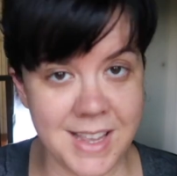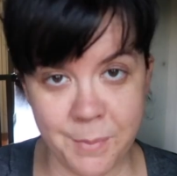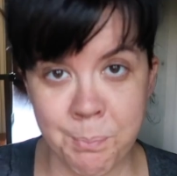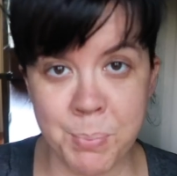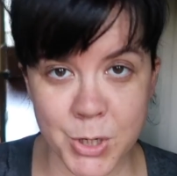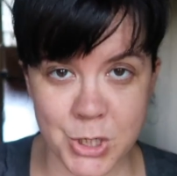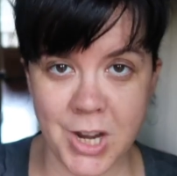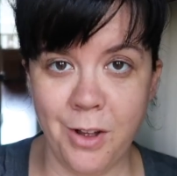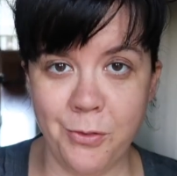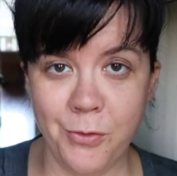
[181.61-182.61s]
that
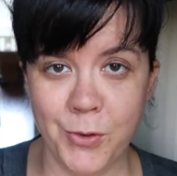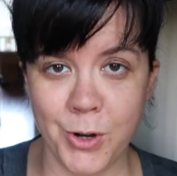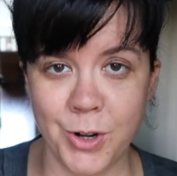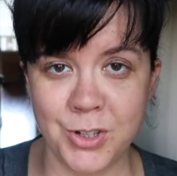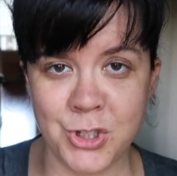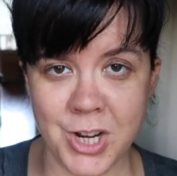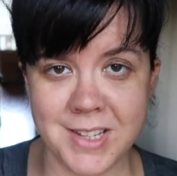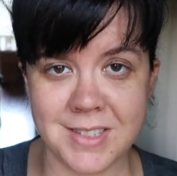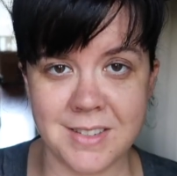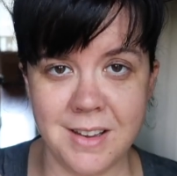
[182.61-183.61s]
bookshelf for
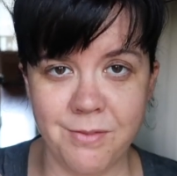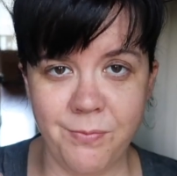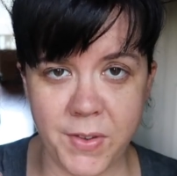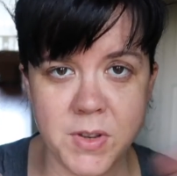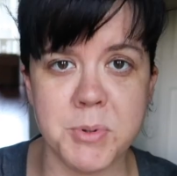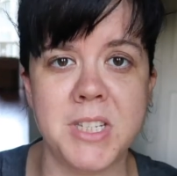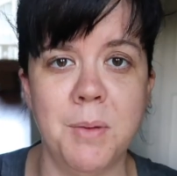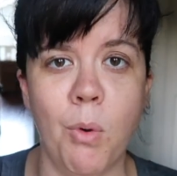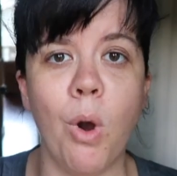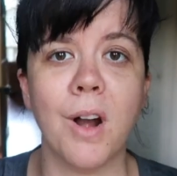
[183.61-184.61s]
just
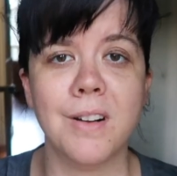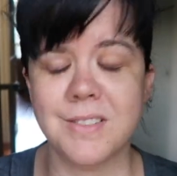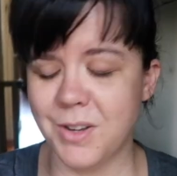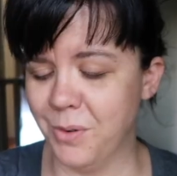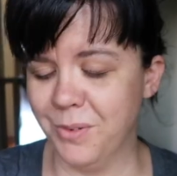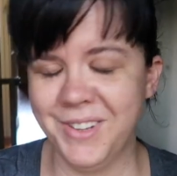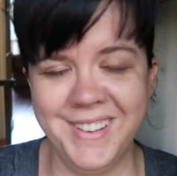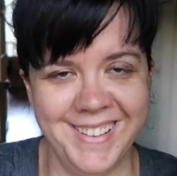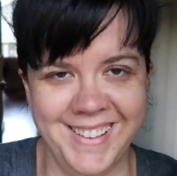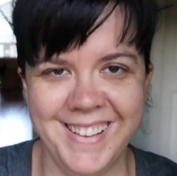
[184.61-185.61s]
50% more. So
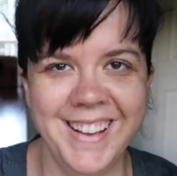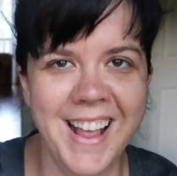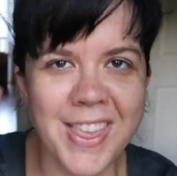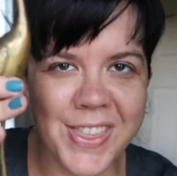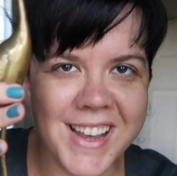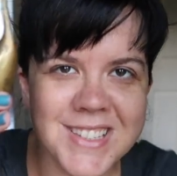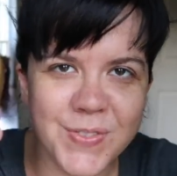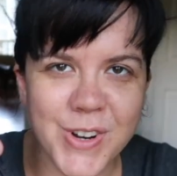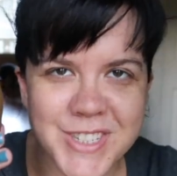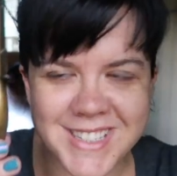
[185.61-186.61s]
this
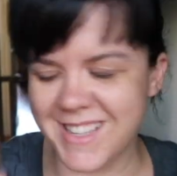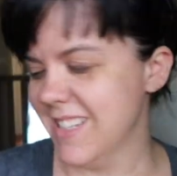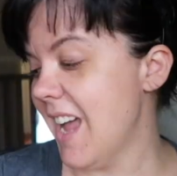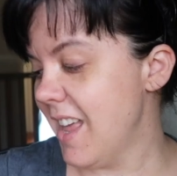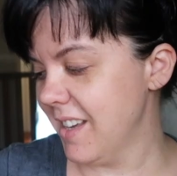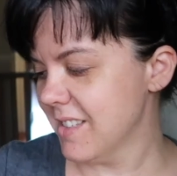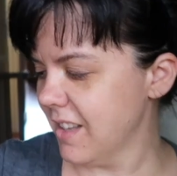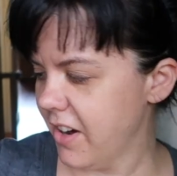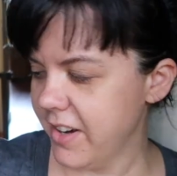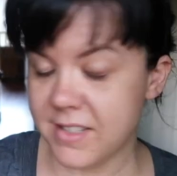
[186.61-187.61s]
versus this, I think it's
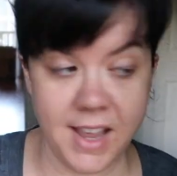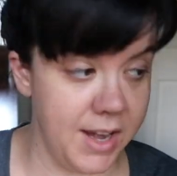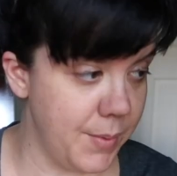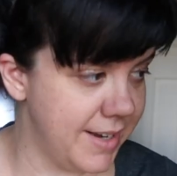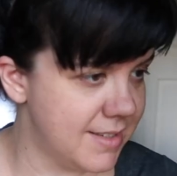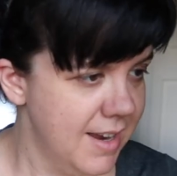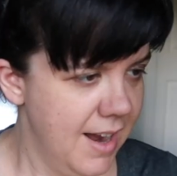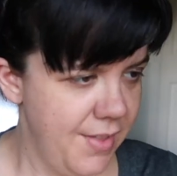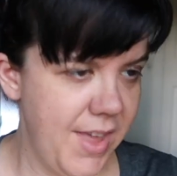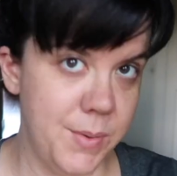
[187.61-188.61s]
hilarious. Anyways,
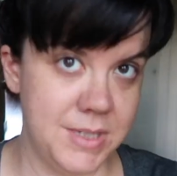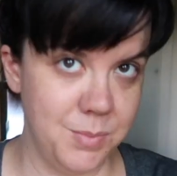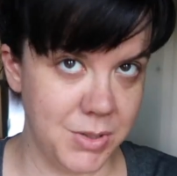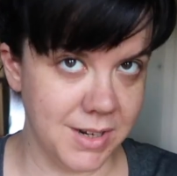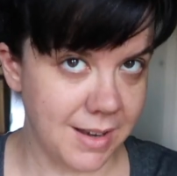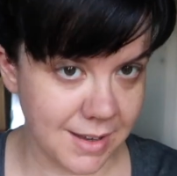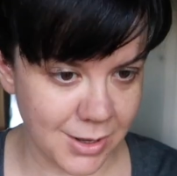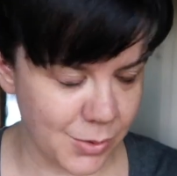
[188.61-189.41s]
that was some good luck at the